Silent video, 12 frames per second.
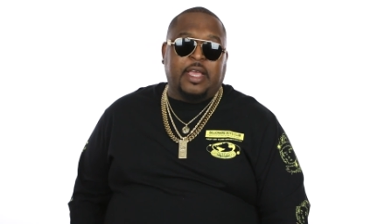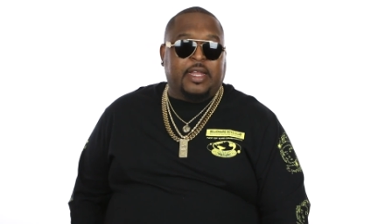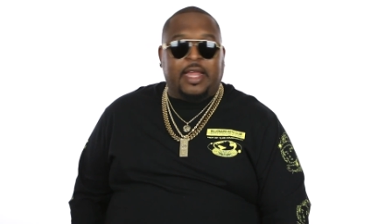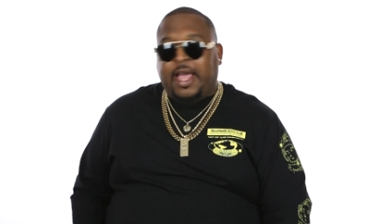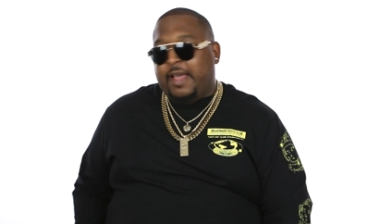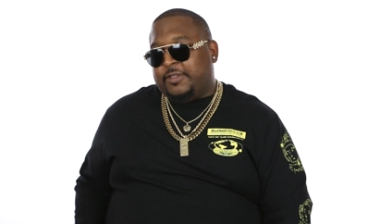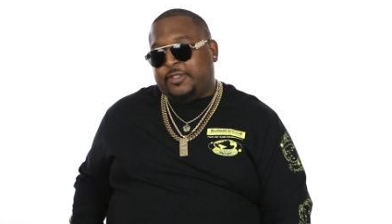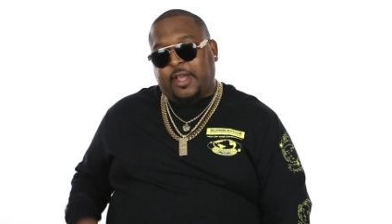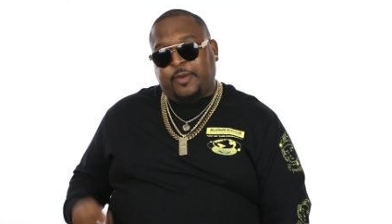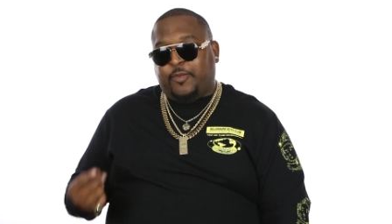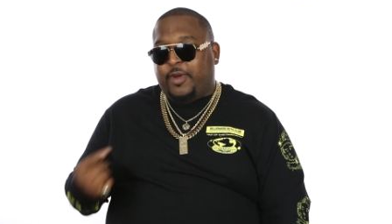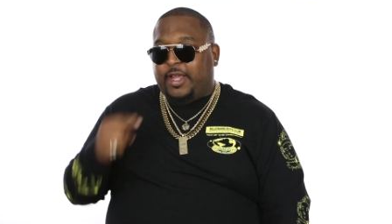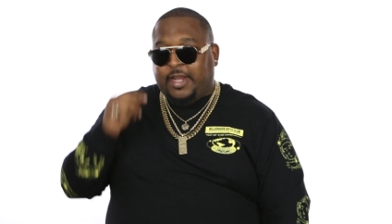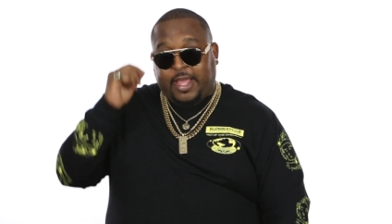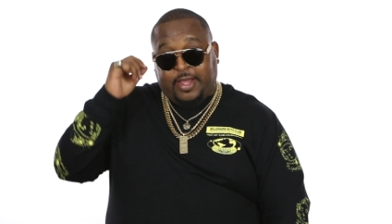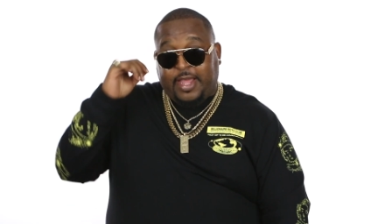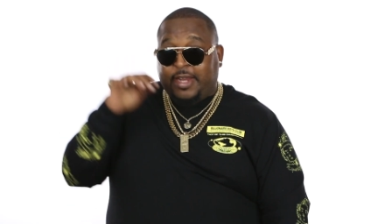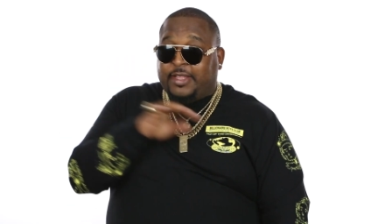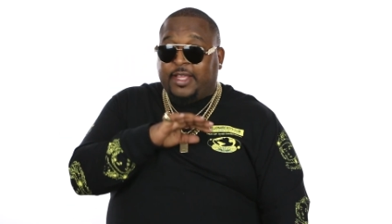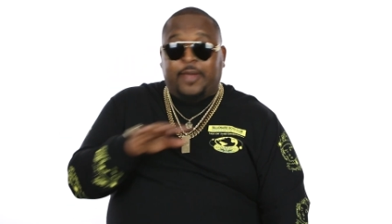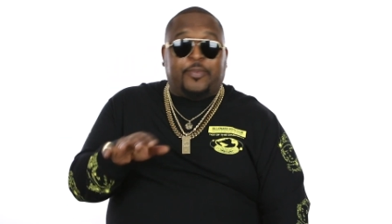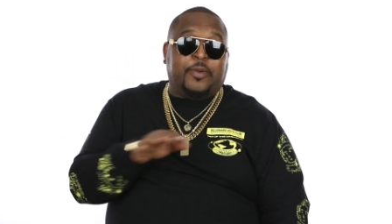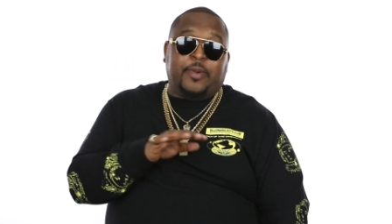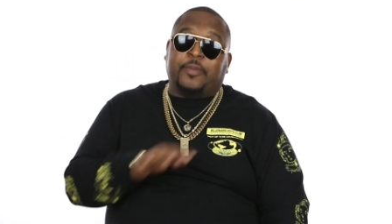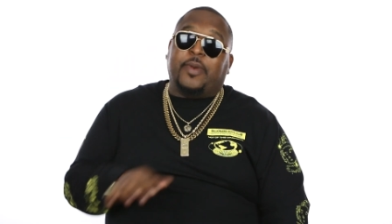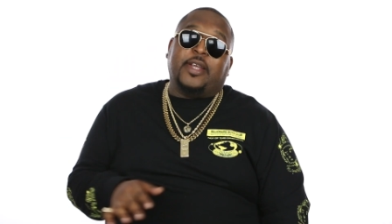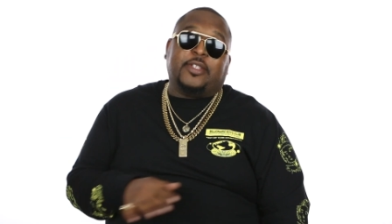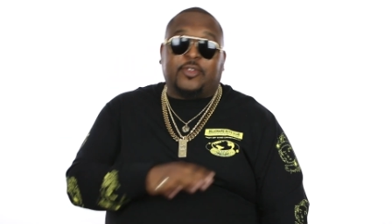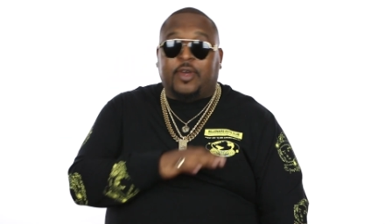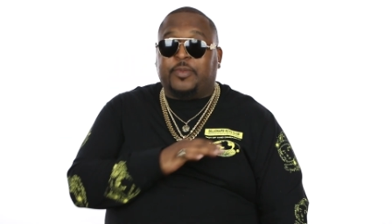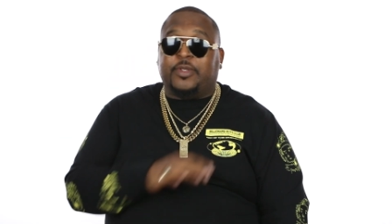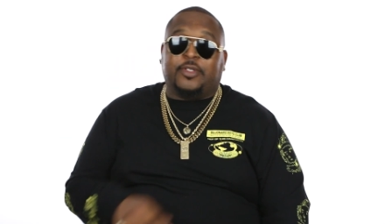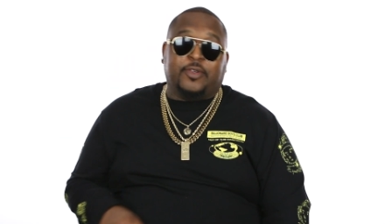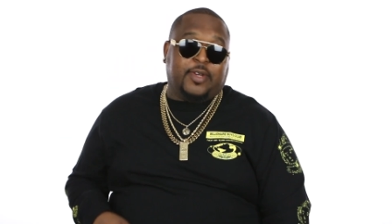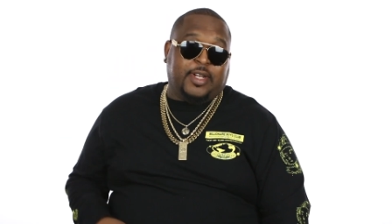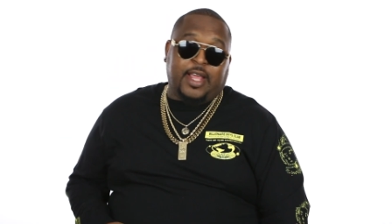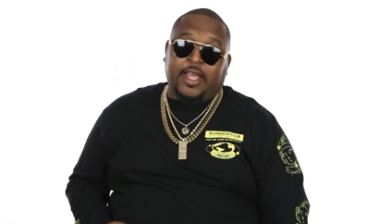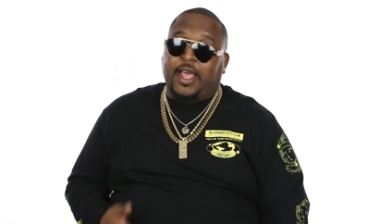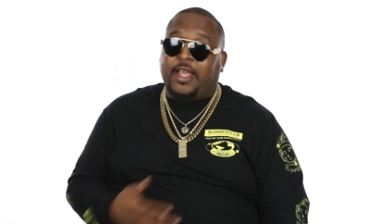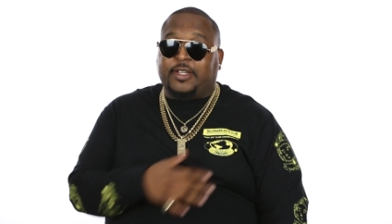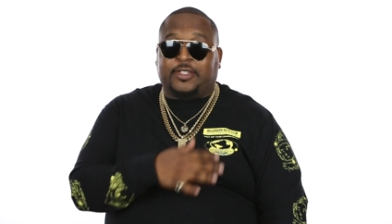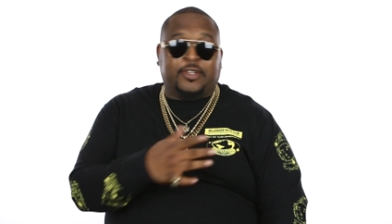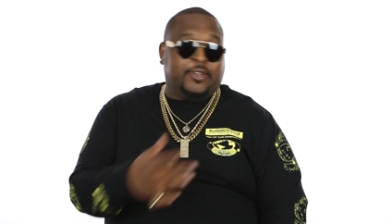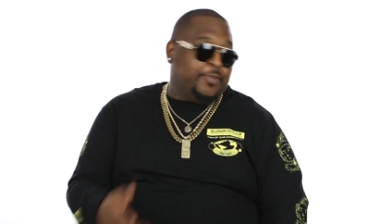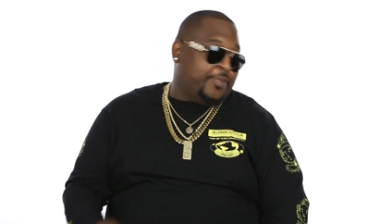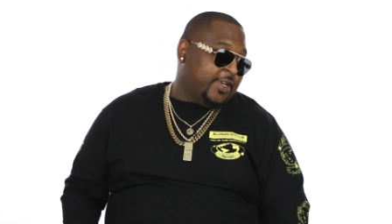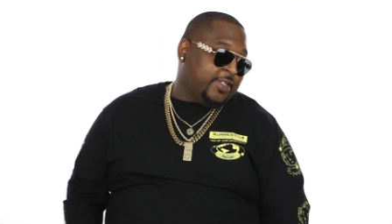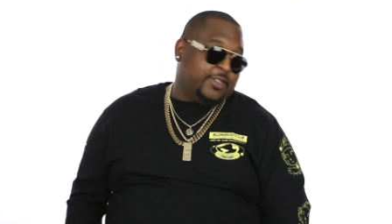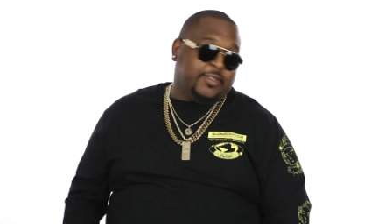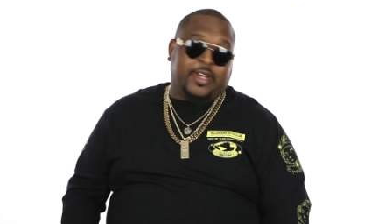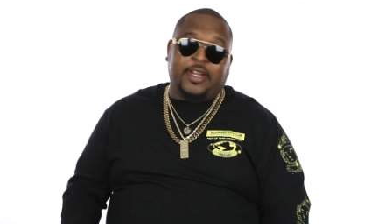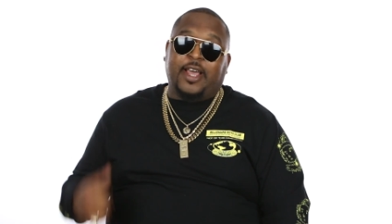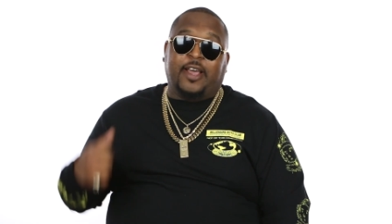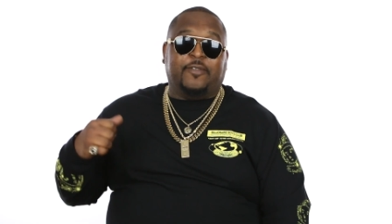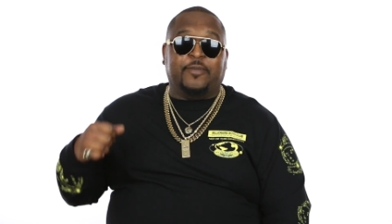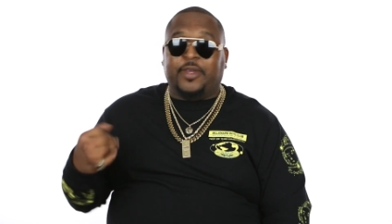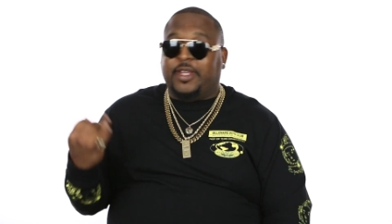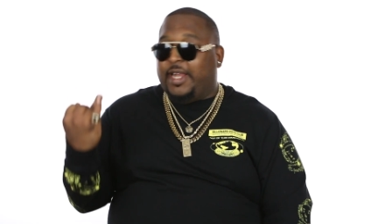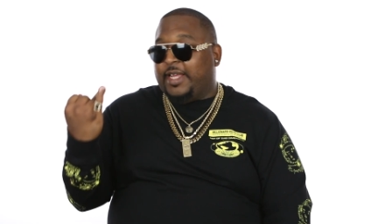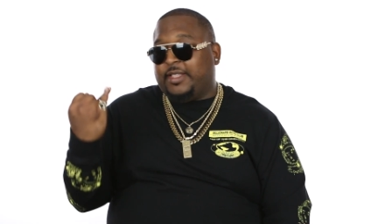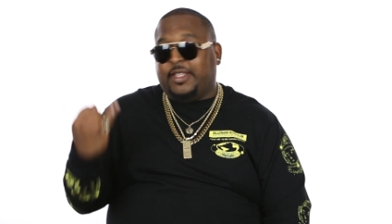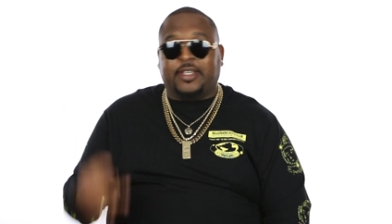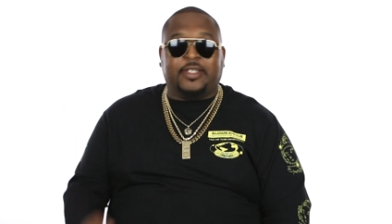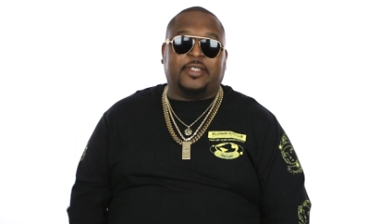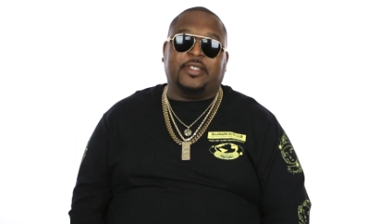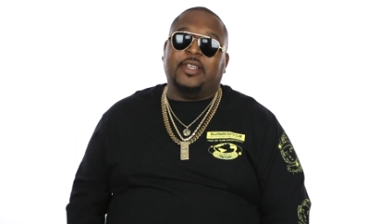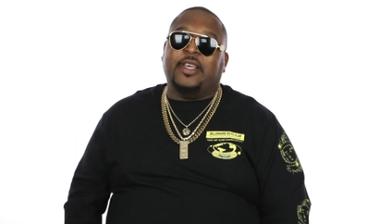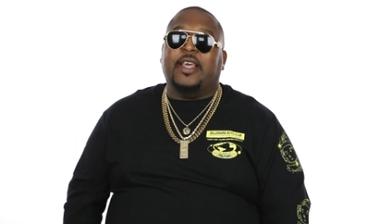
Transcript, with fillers: Like I drop weight. Like anything I put my mind to, I'm gonna do it. Like I can show you pictures right now of me like this,